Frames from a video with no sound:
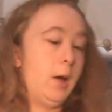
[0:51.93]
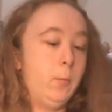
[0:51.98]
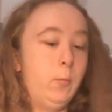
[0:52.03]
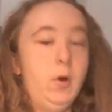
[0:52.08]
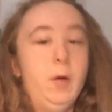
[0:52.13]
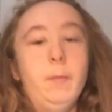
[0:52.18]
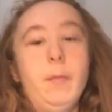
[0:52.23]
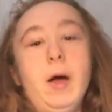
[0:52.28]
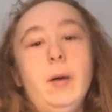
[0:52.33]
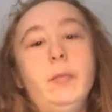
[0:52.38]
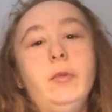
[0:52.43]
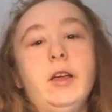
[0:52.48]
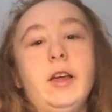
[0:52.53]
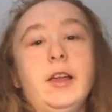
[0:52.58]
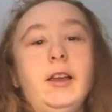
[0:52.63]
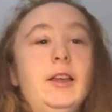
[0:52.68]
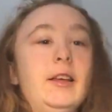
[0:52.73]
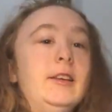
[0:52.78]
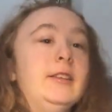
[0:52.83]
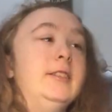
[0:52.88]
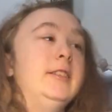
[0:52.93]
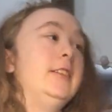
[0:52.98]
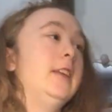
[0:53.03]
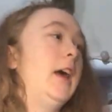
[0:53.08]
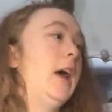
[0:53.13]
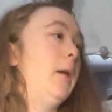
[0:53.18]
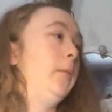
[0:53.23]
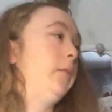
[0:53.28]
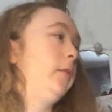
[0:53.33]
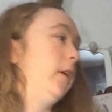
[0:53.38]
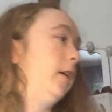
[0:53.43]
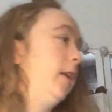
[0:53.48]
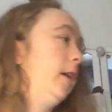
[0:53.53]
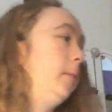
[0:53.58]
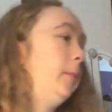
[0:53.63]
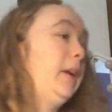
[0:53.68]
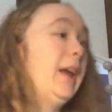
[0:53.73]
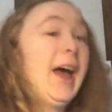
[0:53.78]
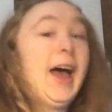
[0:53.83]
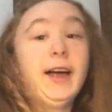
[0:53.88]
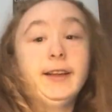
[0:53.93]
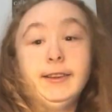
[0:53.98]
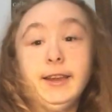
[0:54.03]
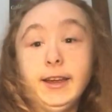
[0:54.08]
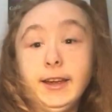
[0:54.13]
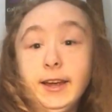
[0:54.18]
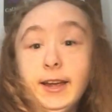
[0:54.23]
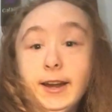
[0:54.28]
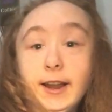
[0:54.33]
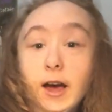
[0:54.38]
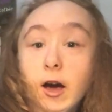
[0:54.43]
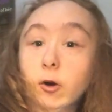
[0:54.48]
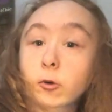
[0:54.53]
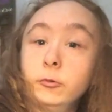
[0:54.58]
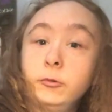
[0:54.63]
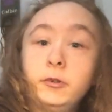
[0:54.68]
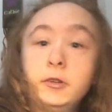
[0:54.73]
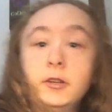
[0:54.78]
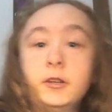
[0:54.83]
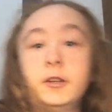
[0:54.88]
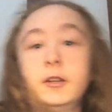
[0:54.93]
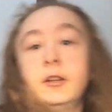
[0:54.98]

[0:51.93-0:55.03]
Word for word: what my plan is, I'm going to be acting it out.